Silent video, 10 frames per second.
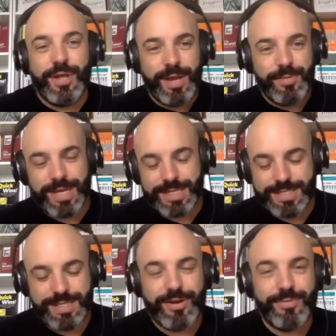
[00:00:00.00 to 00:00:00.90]
Now we got to
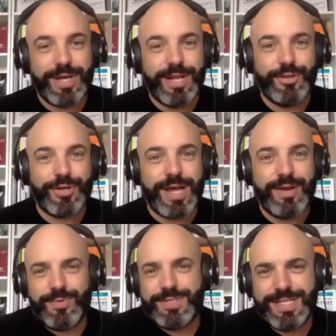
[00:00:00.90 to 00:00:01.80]
sit there and we got to look at
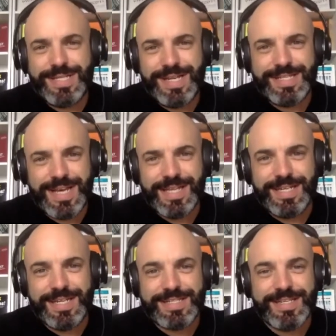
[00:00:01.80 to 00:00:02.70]
it. What's the data telling
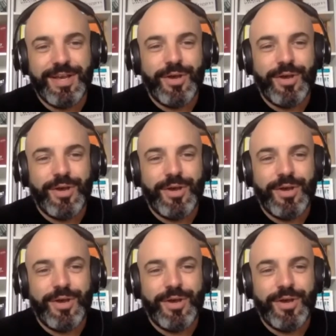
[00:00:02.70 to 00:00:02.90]
us?